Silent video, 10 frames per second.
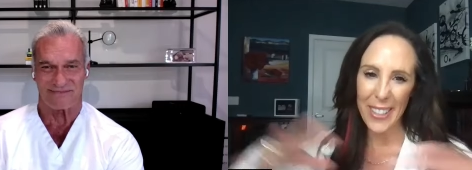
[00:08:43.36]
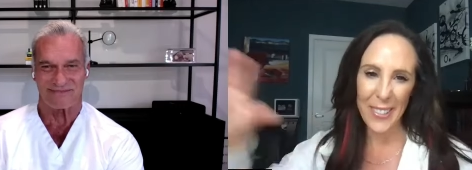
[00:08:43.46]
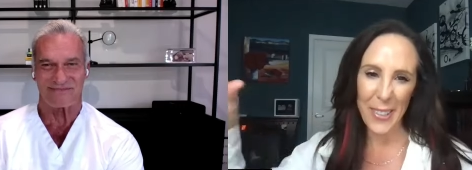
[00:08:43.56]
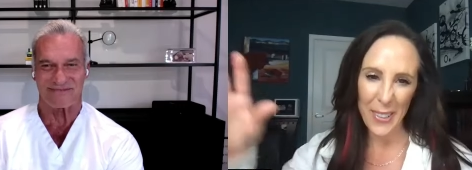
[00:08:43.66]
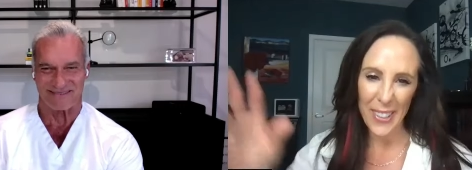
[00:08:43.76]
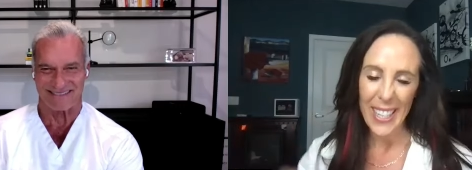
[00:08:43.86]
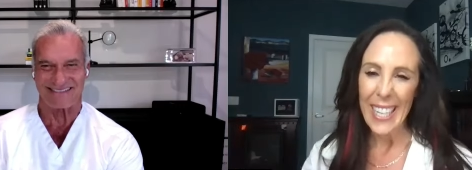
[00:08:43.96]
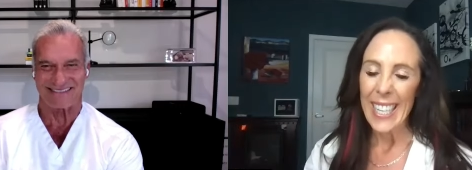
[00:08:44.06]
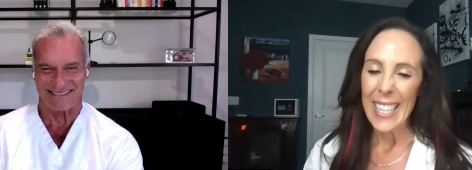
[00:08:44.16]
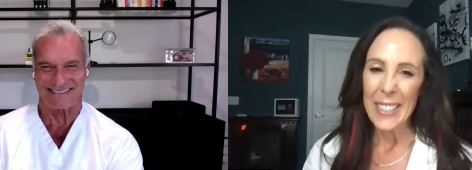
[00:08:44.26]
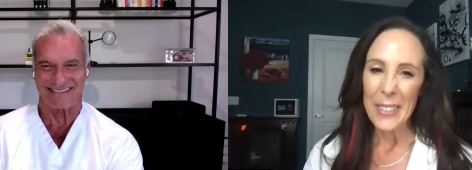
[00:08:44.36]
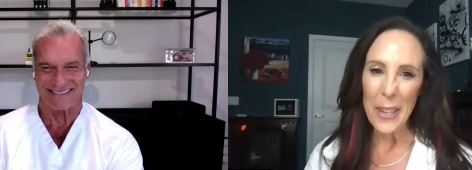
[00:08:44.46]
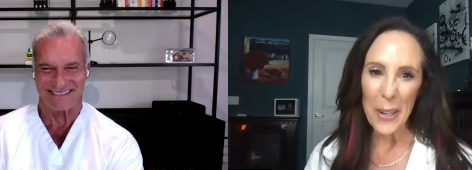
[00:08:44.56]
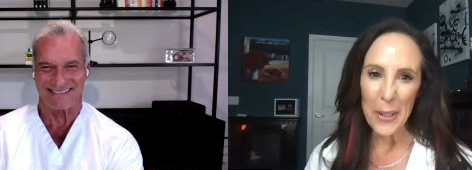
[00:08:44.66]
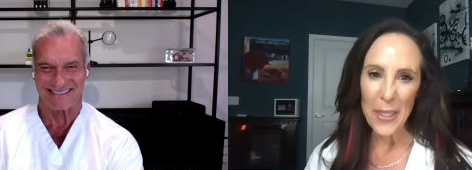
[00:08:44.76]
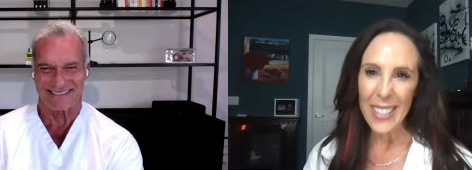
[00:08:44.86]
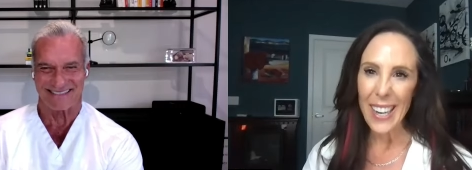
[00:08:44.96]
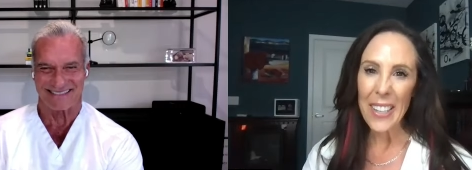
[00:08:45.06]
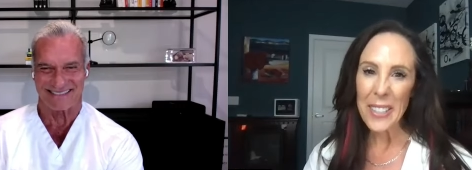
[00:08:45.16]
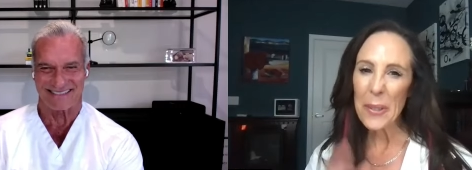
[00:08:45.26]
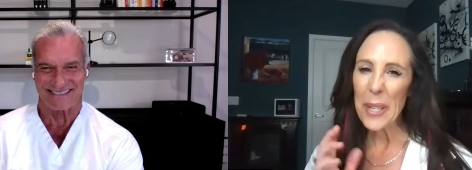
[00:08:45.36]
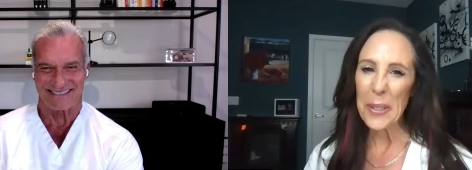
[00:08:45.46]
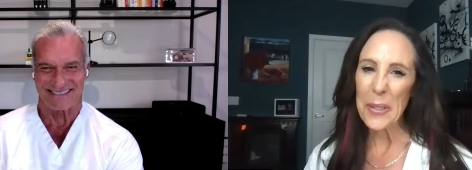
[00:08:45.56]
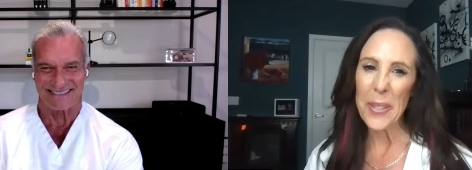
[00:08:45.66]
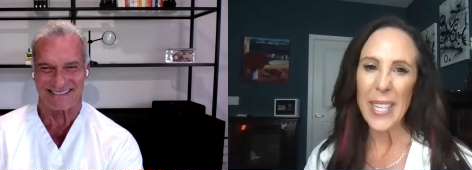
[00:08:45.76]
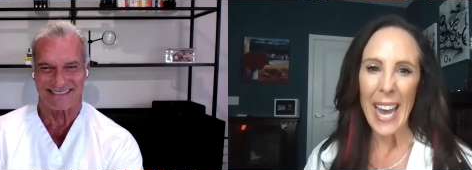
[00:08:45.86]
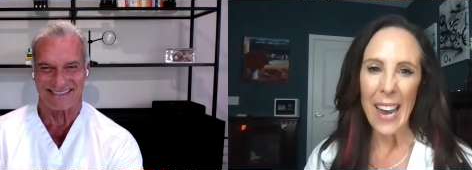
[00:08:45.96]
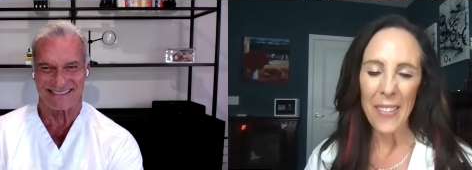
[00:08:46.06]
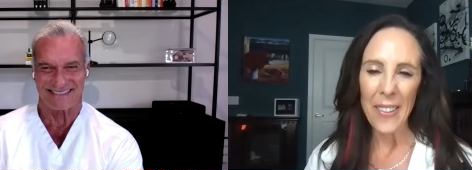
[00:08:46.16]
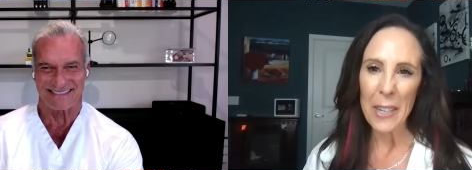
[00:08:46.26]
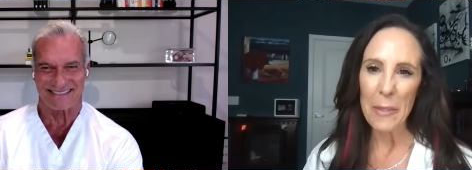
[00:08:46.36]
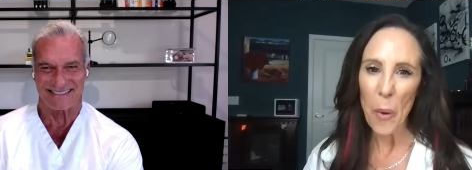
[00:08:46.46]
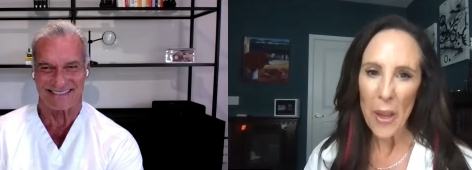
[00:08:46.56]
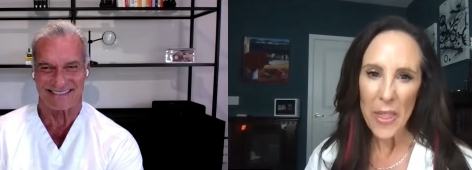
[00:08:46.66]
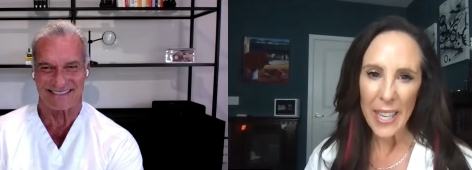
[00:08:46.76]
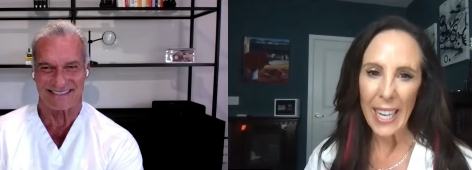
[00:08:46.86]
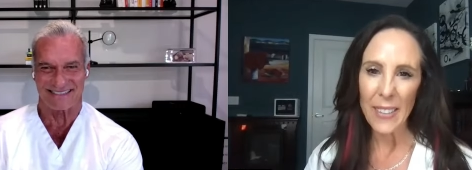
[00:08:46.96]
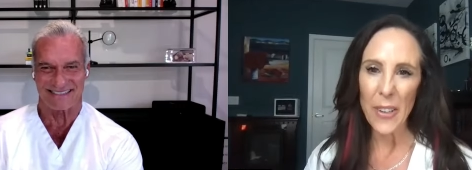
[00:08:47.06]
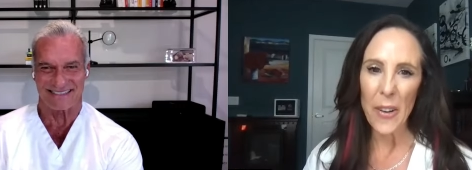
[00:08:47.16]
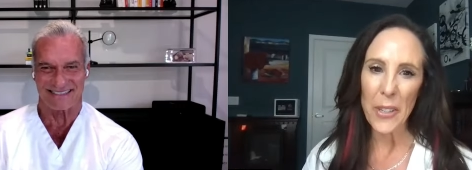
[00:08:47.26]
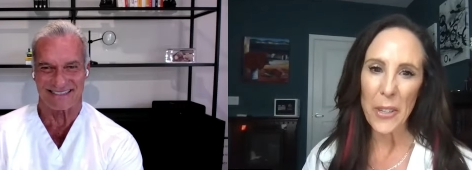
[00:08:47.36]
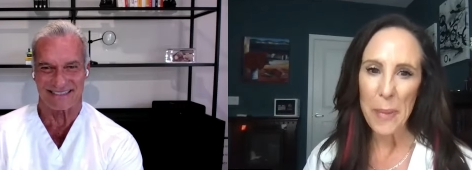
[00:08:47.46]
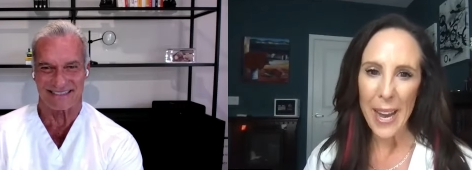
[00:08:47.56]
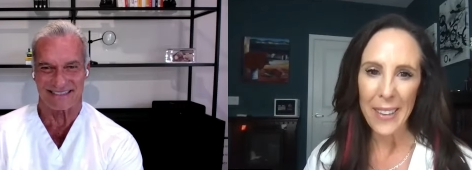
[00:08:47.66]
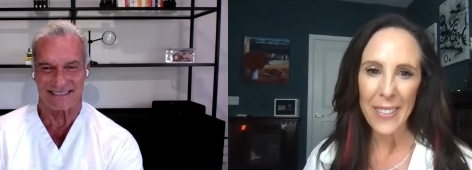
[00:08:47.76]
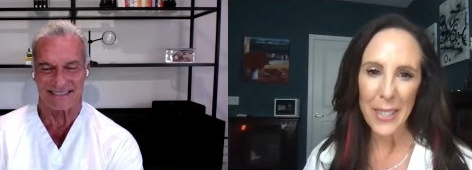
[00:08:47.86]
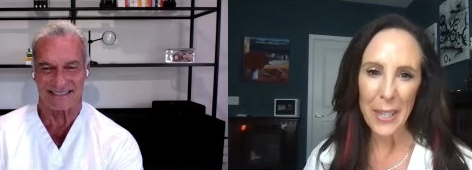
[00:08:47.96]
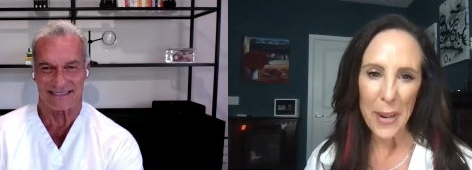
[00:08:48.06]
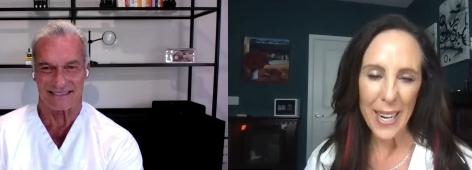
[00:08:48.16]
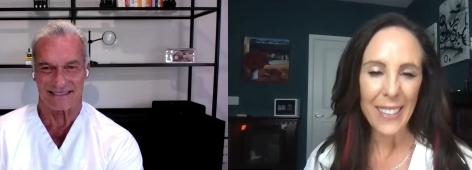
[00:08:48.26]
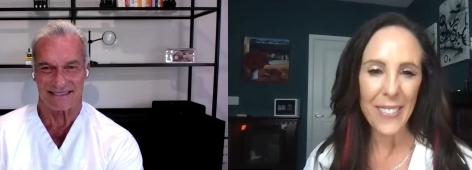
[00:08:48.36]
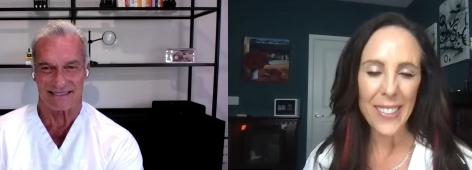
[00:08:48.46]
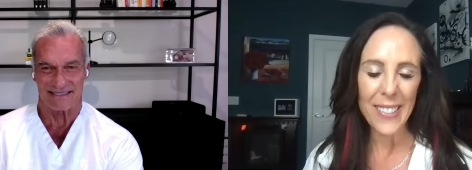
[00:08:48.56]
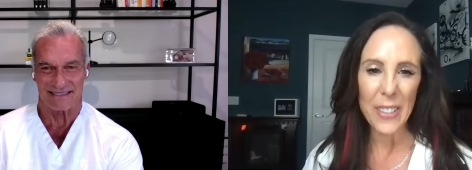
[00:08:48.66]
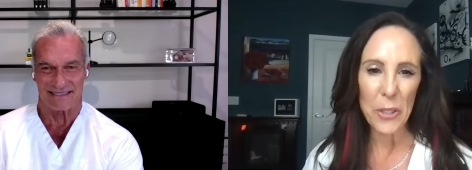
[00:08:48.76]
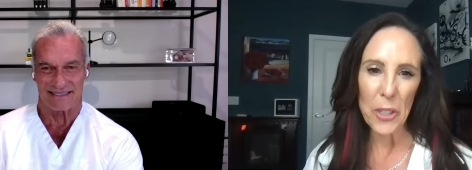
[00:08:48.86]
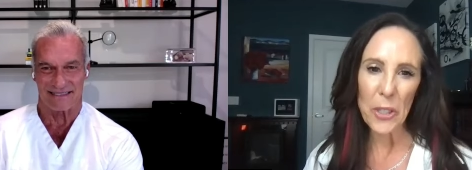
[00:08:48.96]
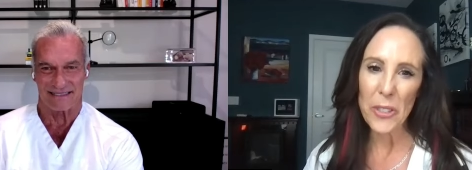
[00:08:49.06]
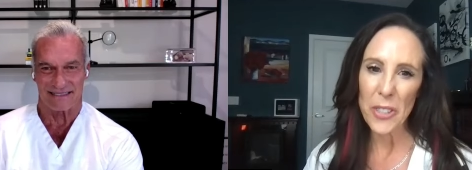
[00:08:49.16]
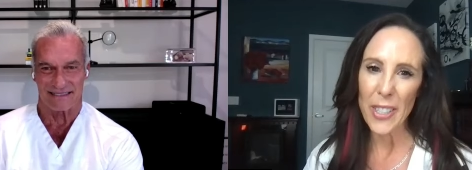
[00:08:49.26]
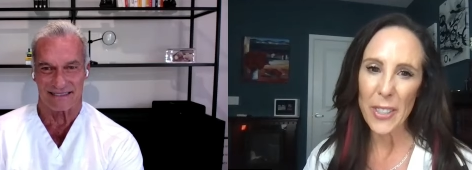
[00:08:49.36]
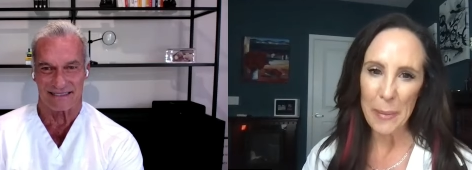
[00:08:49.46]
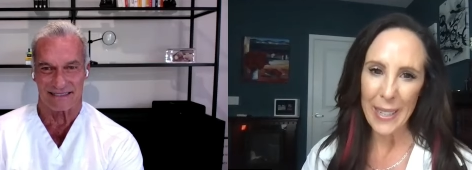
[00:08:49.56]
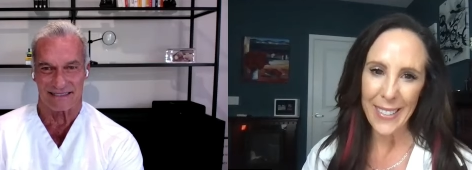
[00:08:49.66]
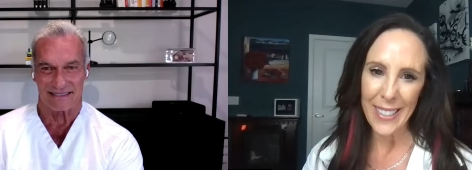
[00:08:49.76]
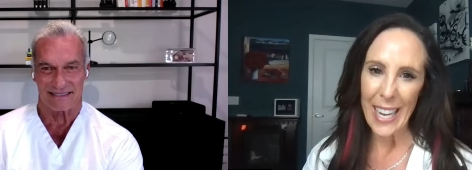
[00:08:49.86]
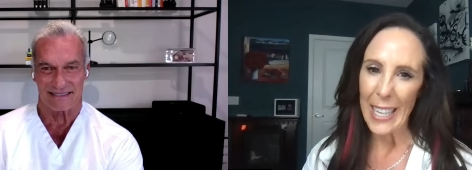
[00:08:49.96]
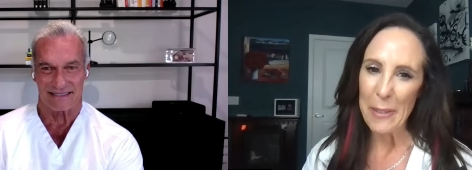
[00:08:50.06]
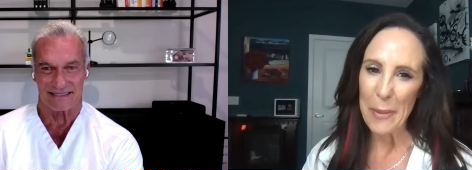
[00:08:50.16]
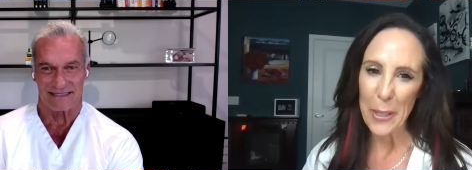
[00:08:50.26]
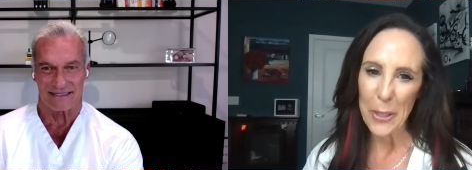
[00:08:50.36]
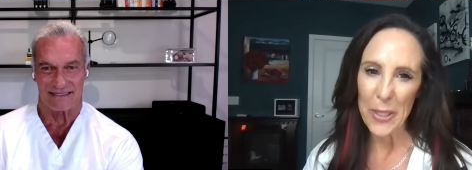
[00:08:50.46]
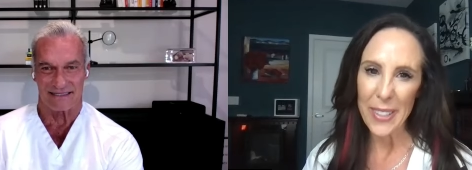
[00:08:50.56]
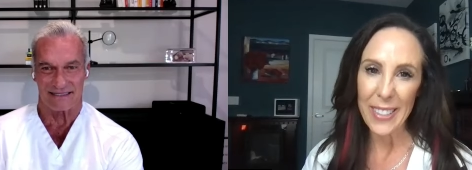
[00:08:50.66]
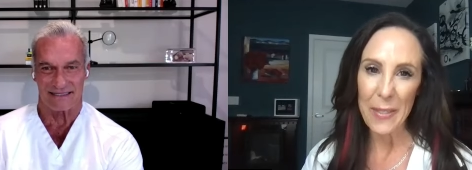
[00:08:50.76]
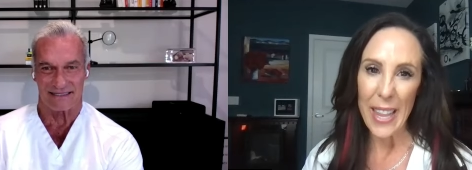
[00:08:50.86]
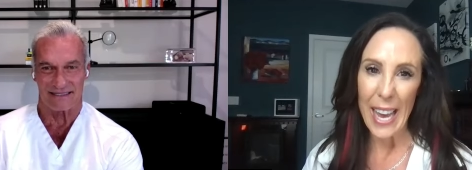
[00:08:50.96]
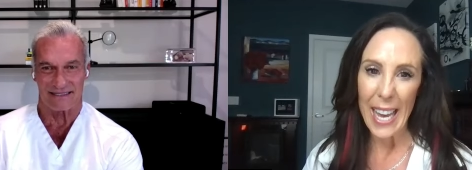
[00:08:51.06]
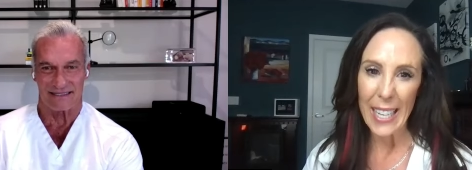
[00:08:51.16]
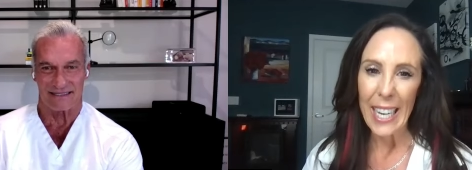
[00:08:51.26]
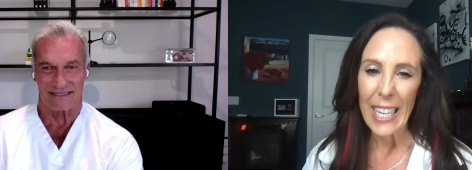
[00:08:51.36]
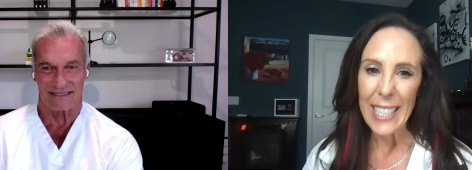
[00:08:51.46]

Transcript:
Speaker 1: in this whole mm-hmm. So, on to what you're doing now. Um, one thing I saw in your bio as I read it was the traditional Chinese medicine, acupuncture, and some of that.